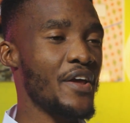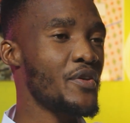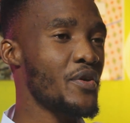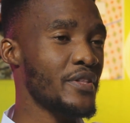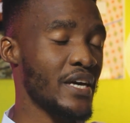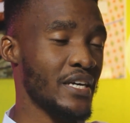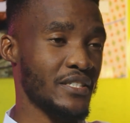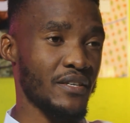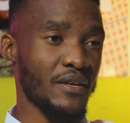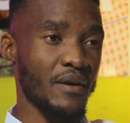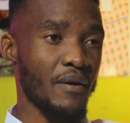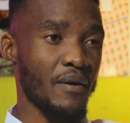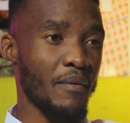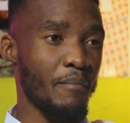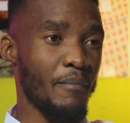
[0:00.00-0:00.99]
I know that
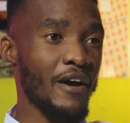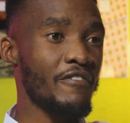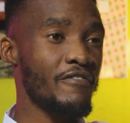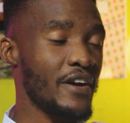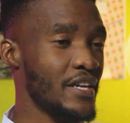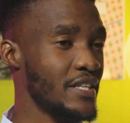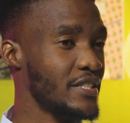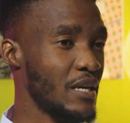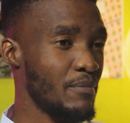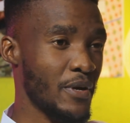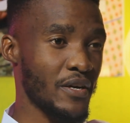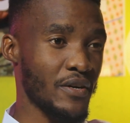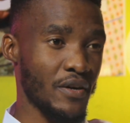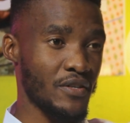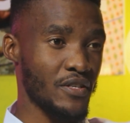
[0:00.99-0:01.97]
my financial
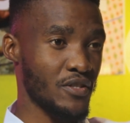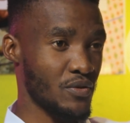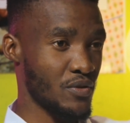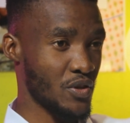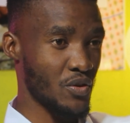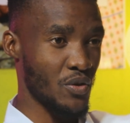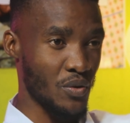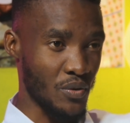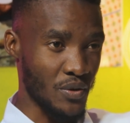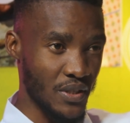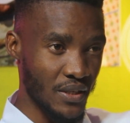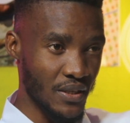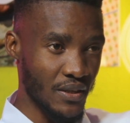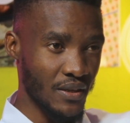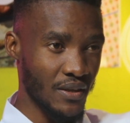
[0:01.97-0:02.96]
background is not good.
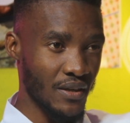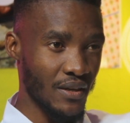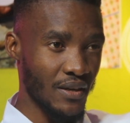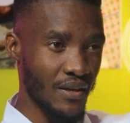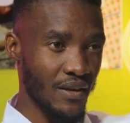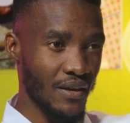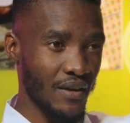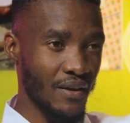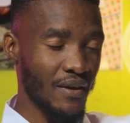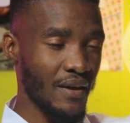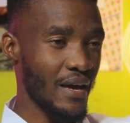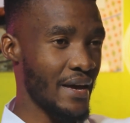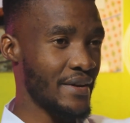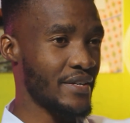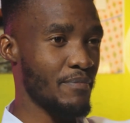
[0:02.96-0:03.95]

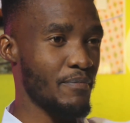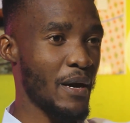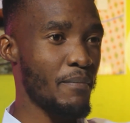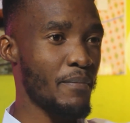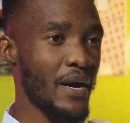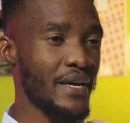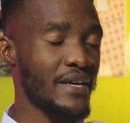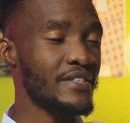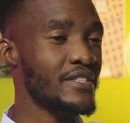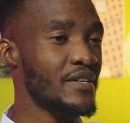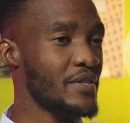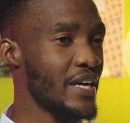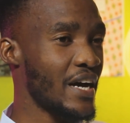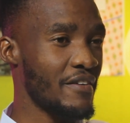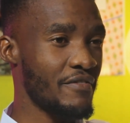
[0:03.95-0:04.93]
And remember, in South